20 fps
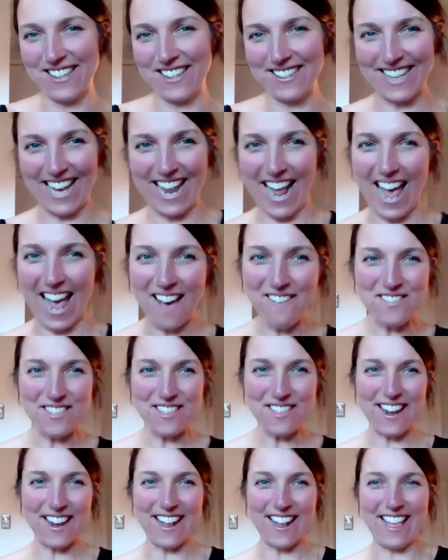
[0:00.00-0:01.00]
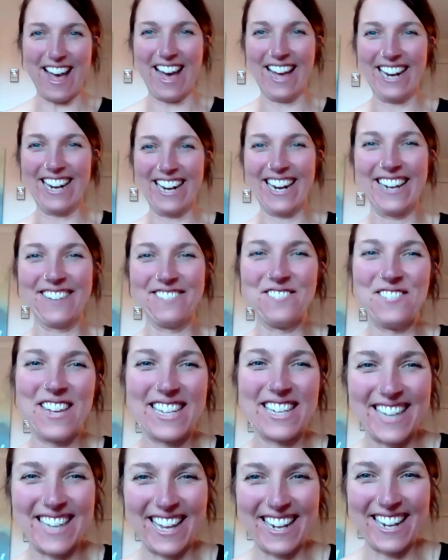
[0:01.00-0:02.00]
hunts and I haven't thought of that. And I'm
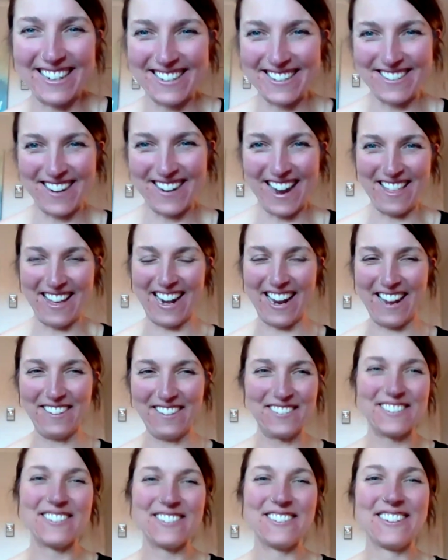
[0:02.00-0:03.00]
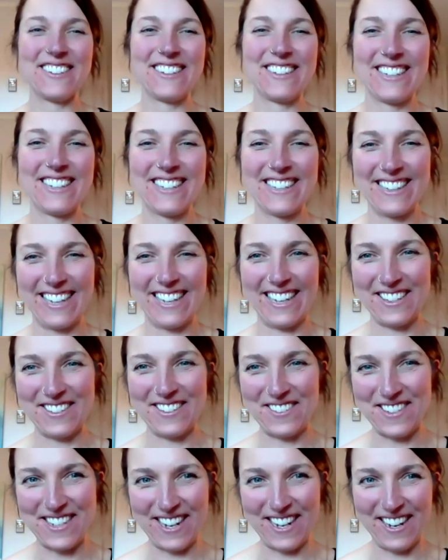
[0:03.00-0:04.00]
excited to try that out. Thanks
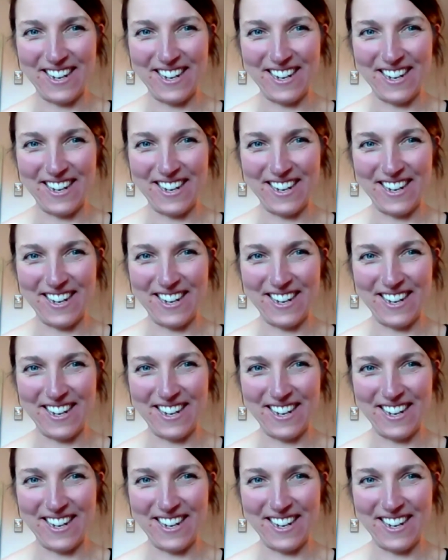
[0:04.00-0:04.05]
for hmm.